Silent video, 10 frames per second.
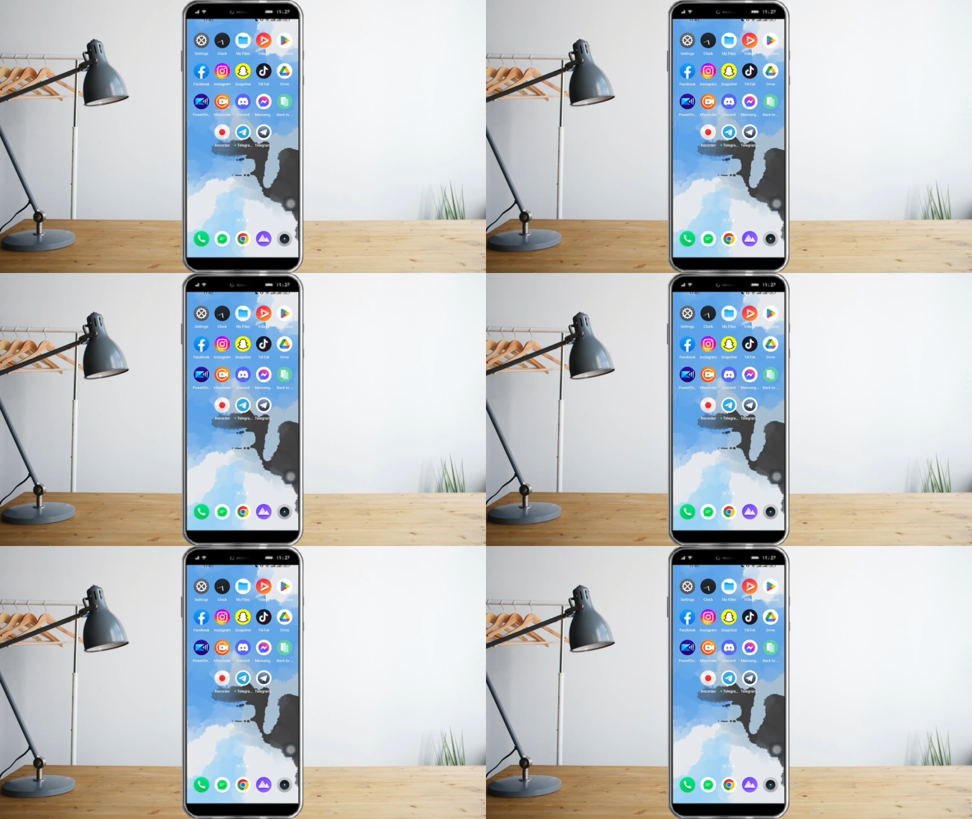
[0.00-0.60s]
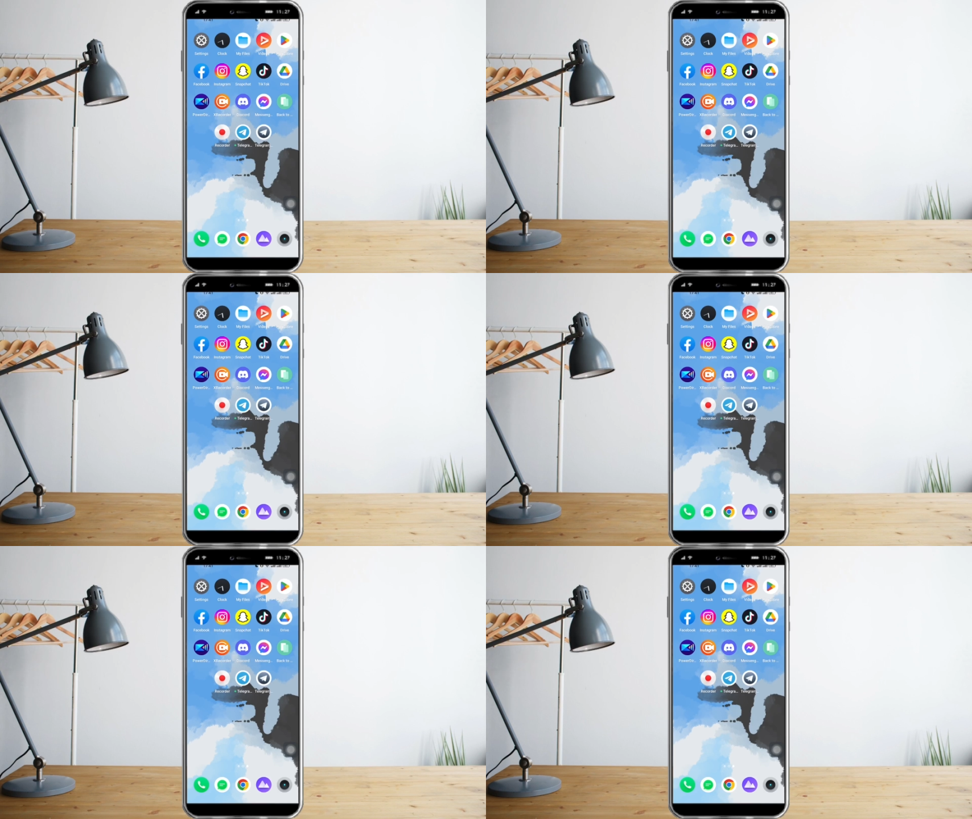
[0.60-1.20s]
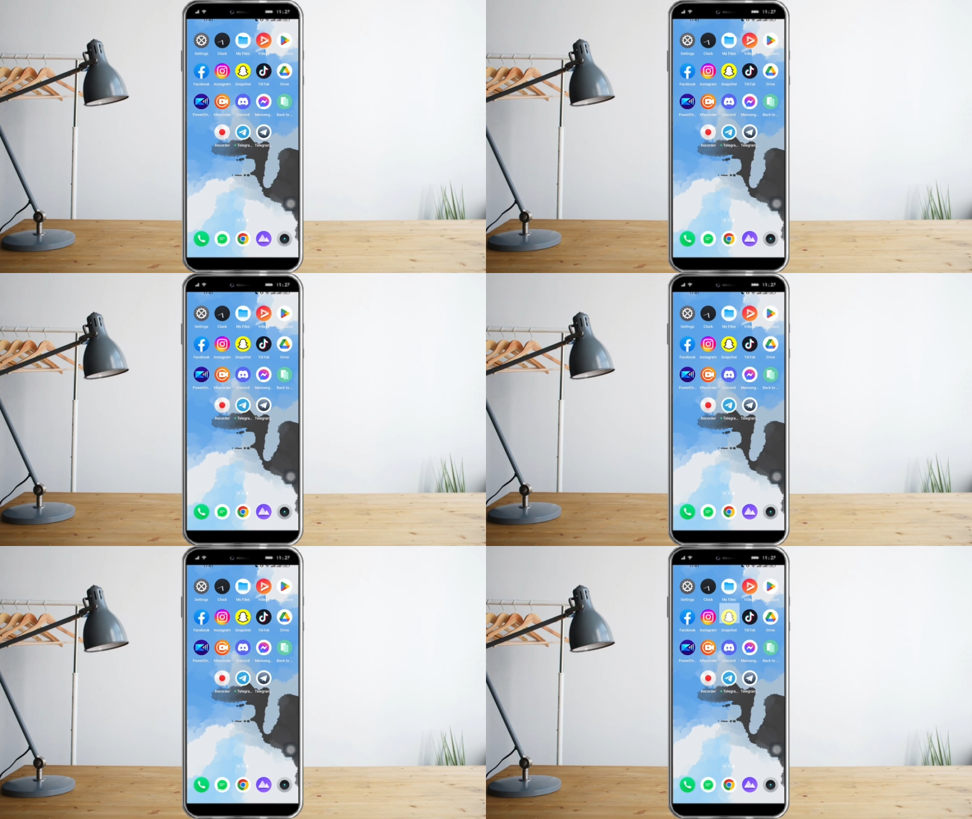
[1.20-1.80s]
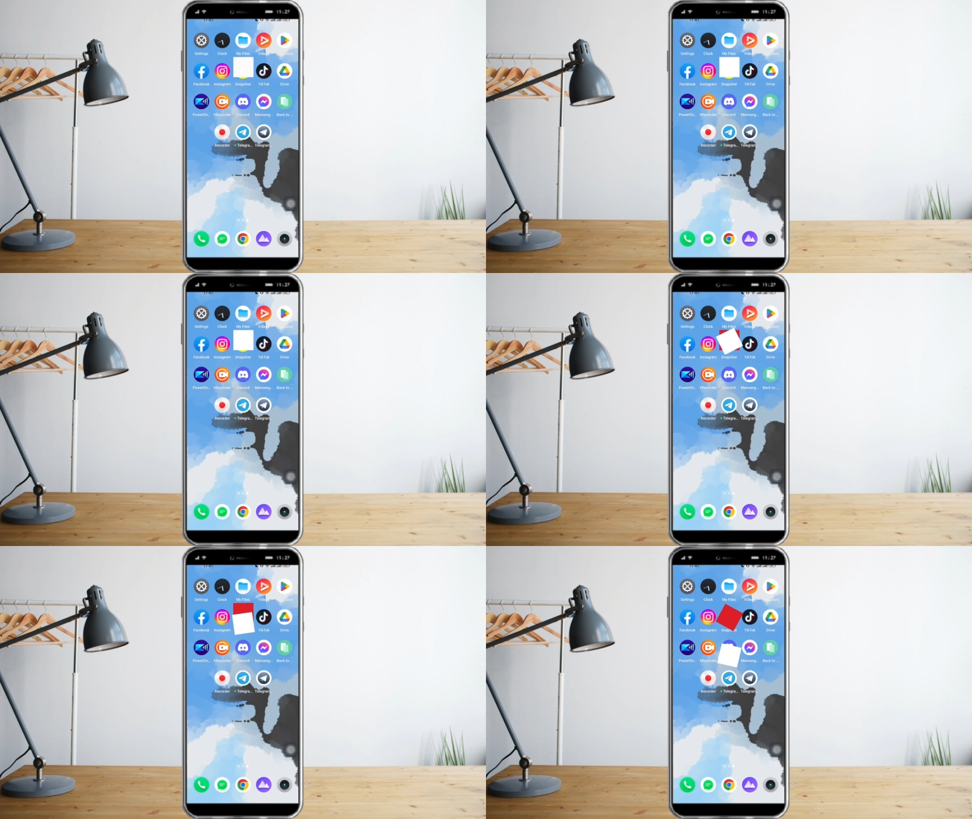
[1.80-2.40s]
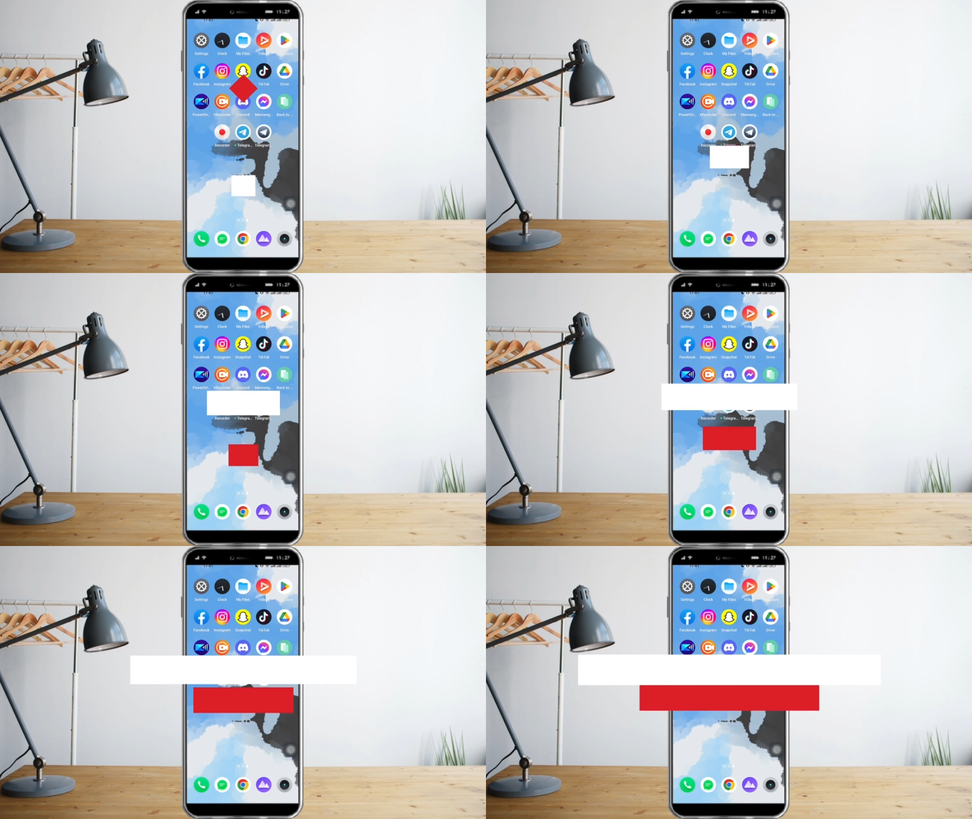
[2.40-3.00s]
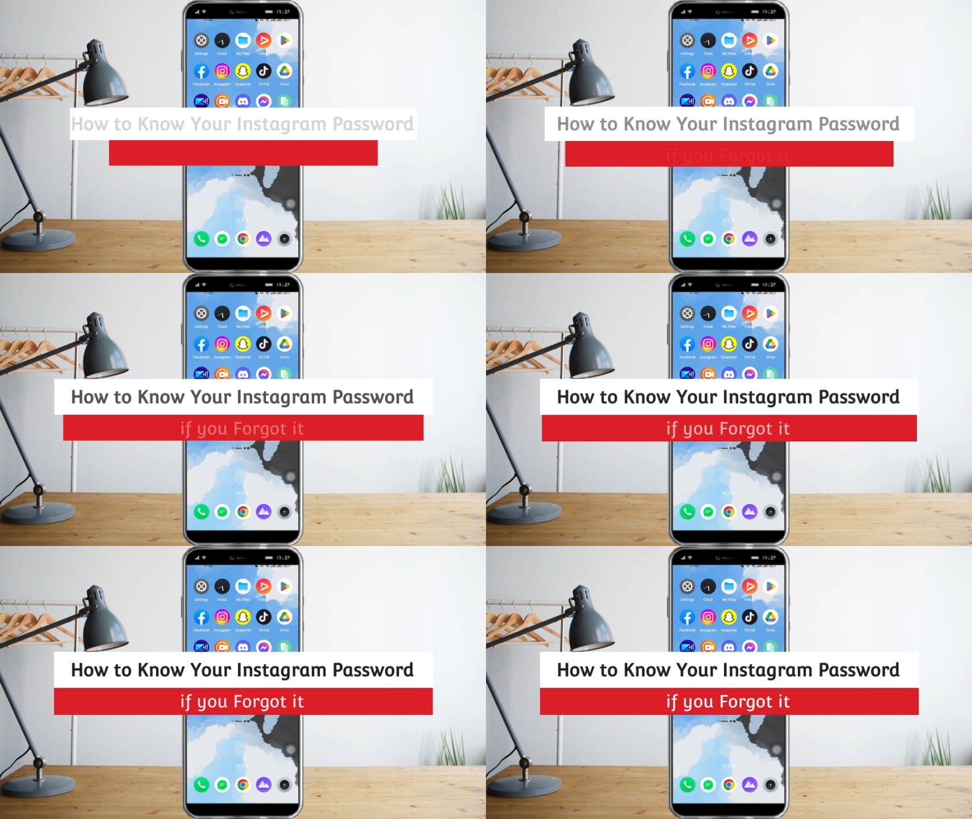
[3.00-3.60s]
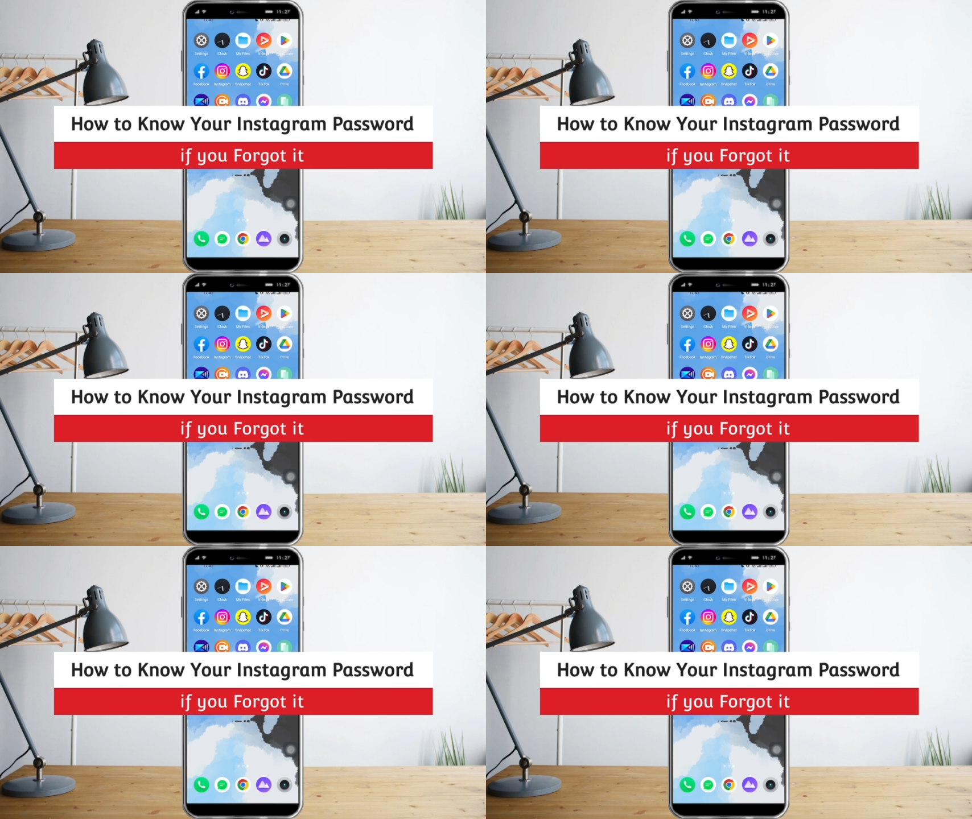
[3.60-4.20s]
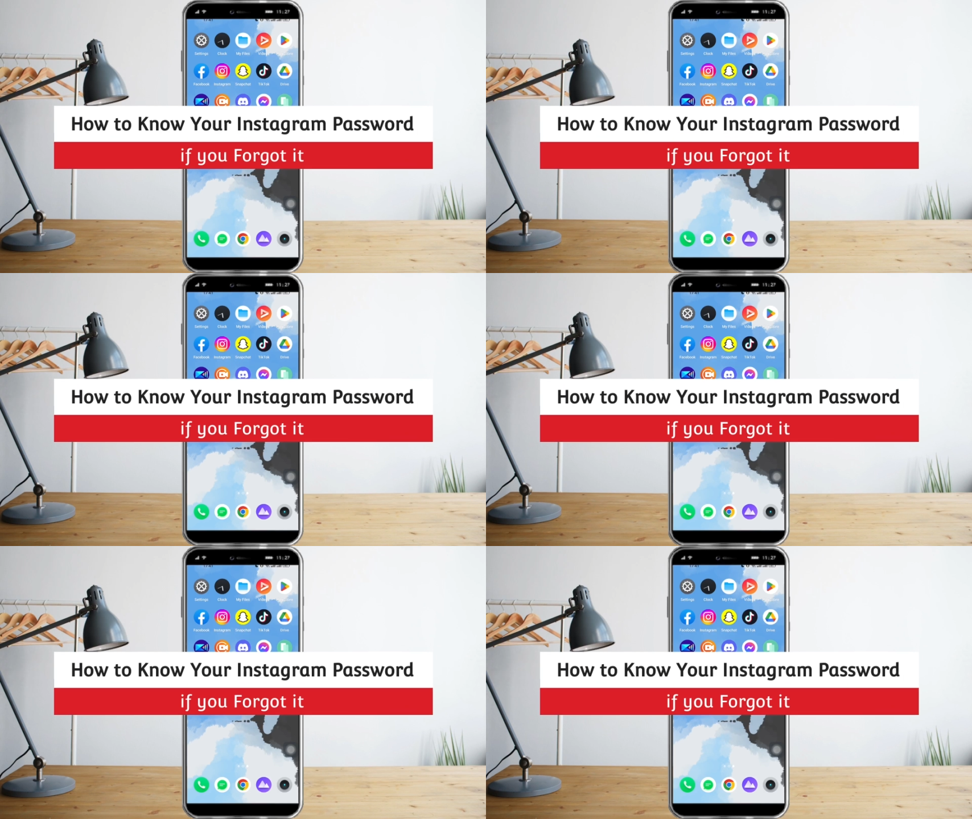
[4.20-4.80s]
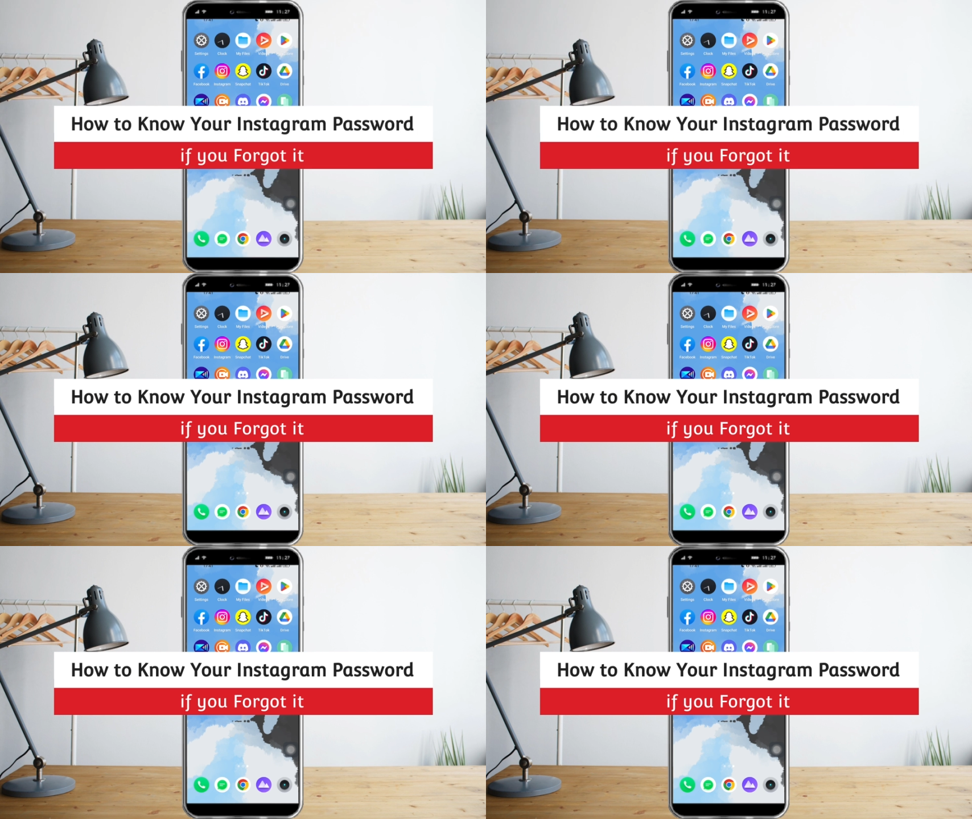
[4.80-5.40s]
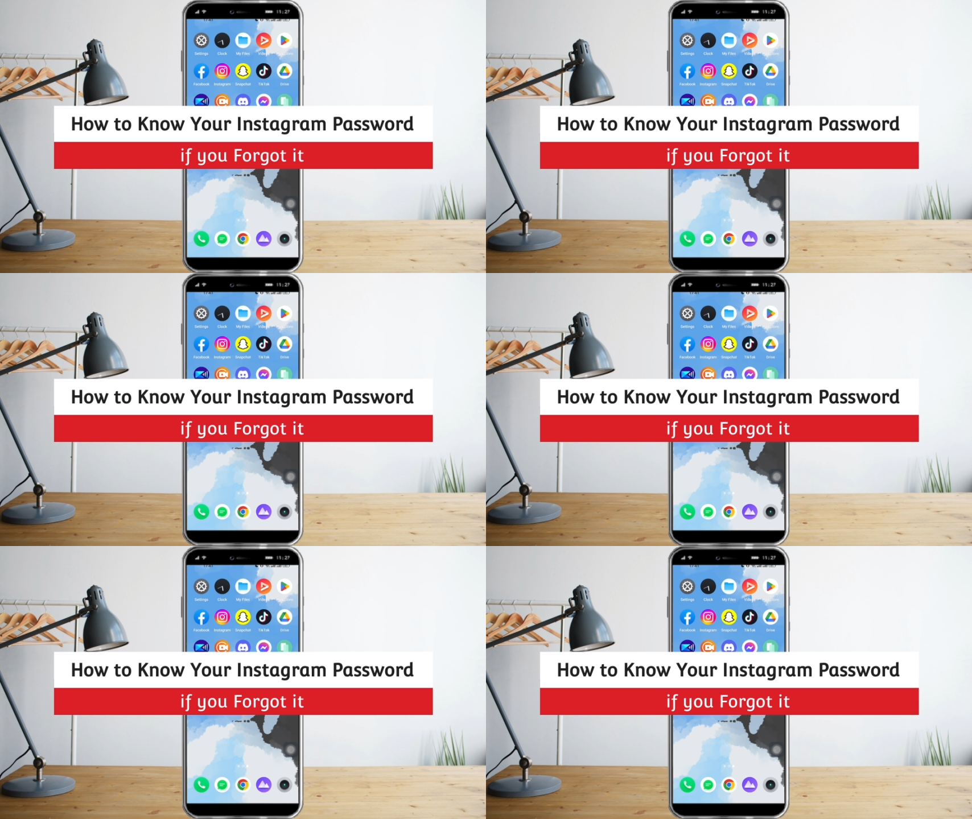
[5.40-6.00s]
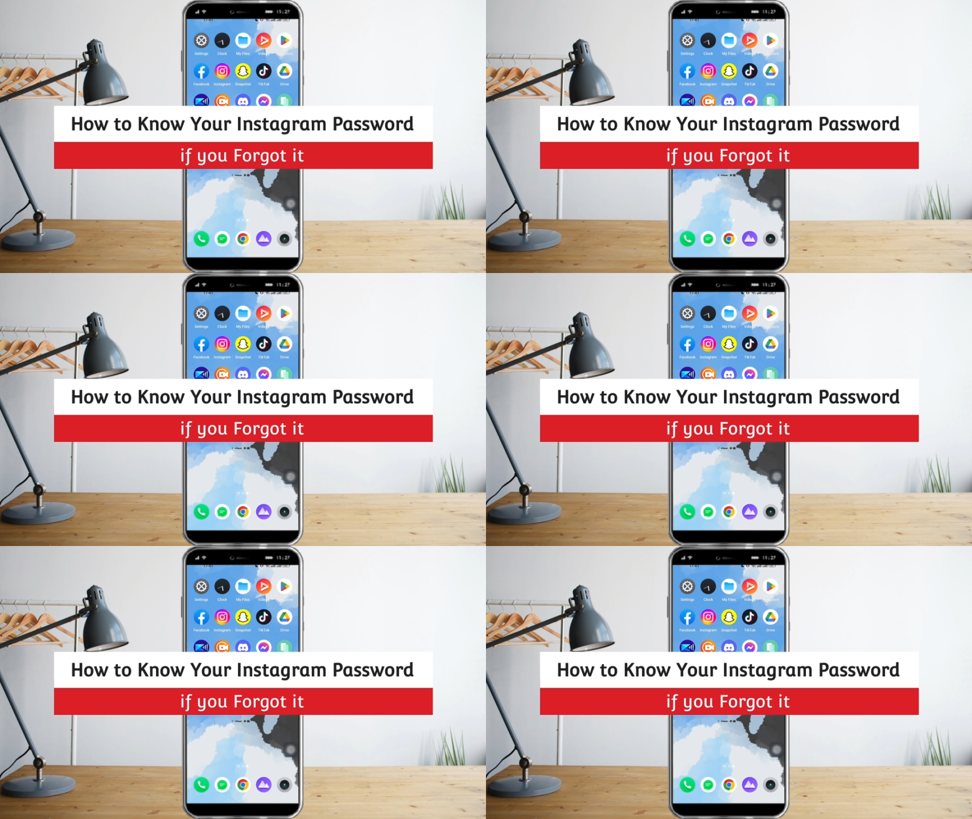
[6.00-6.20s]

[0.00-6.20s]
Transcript: [unreadable: no face in view]